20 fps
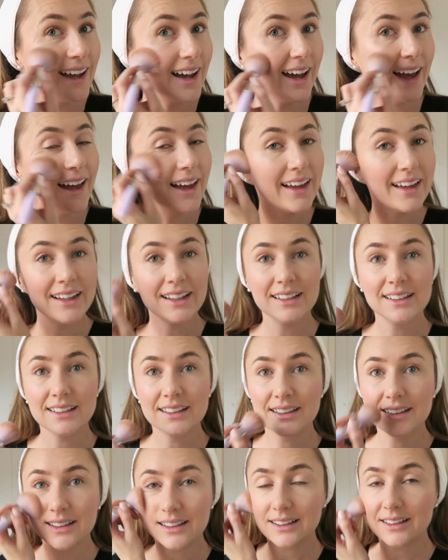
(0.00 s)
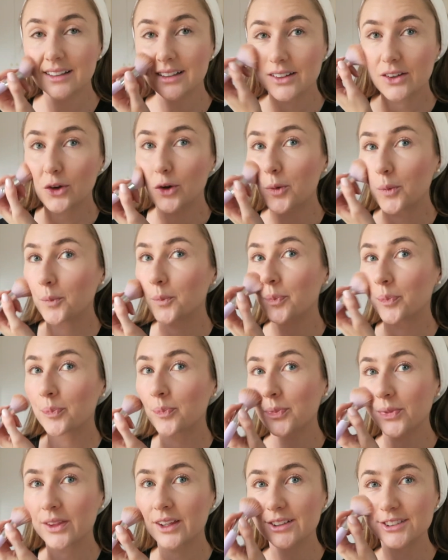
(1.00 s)
And
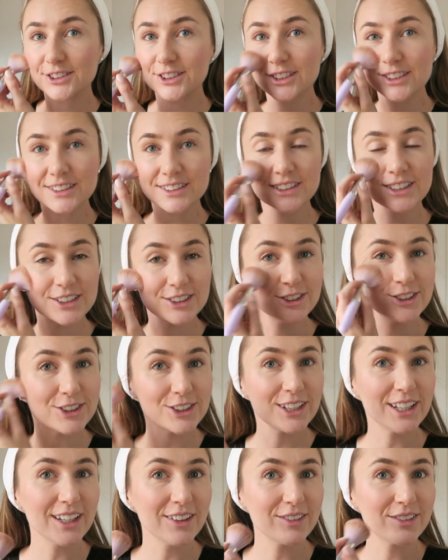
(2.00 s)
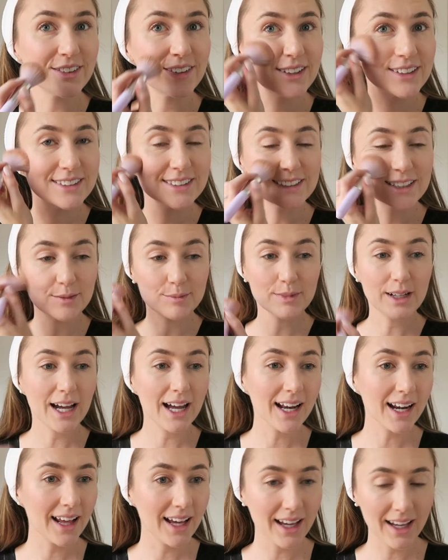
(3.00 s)
just to give some
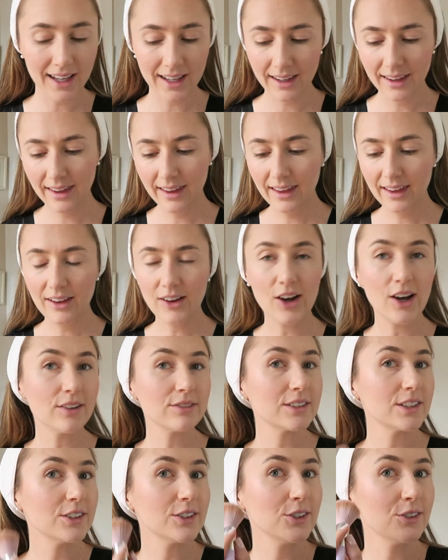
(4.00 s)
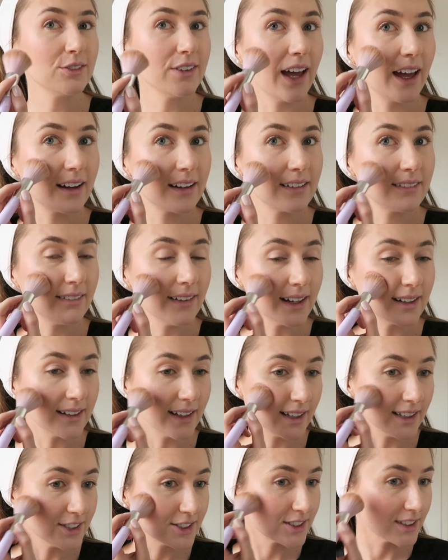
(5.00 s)
color, after you've added
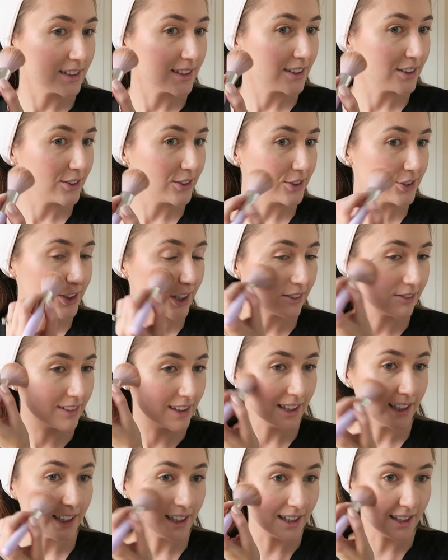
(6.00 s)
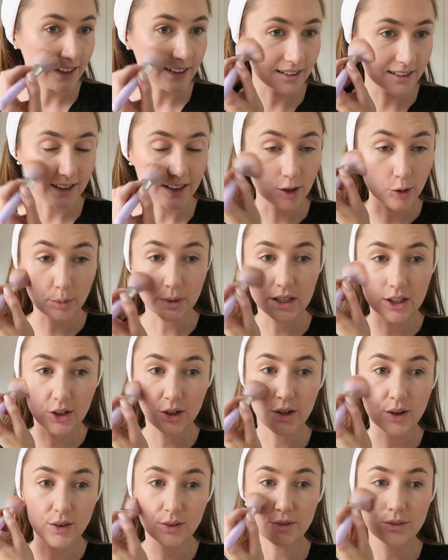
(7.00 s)
foundation, you generally need a little bit
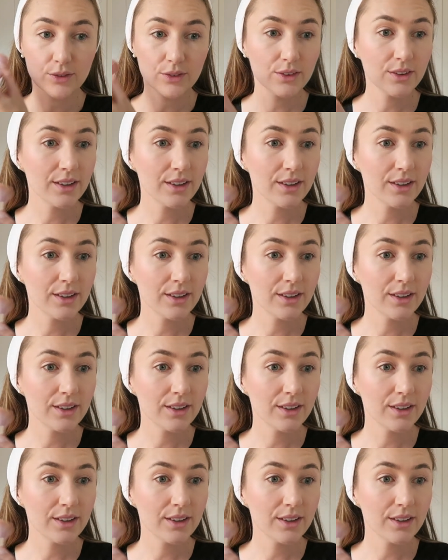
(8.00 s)
of